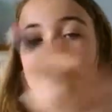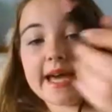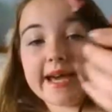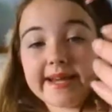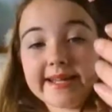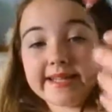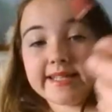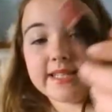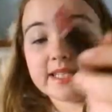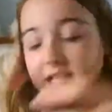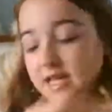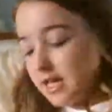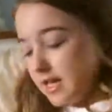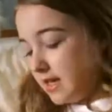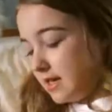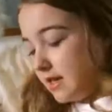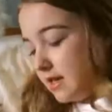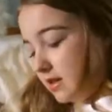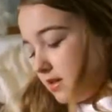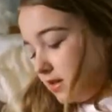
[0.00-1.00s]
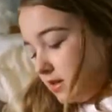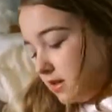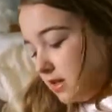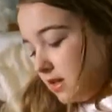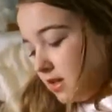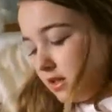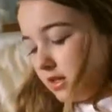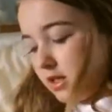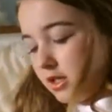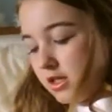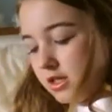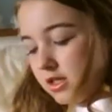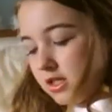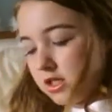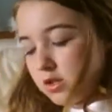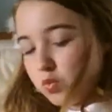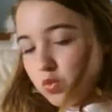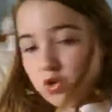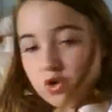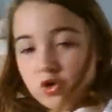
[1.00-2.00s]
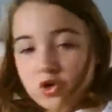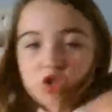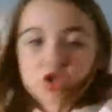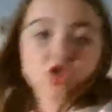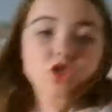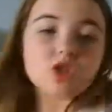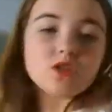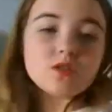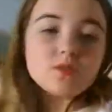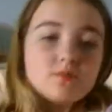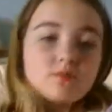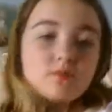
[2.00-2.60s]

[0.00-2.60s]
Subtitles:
And there's a swatch.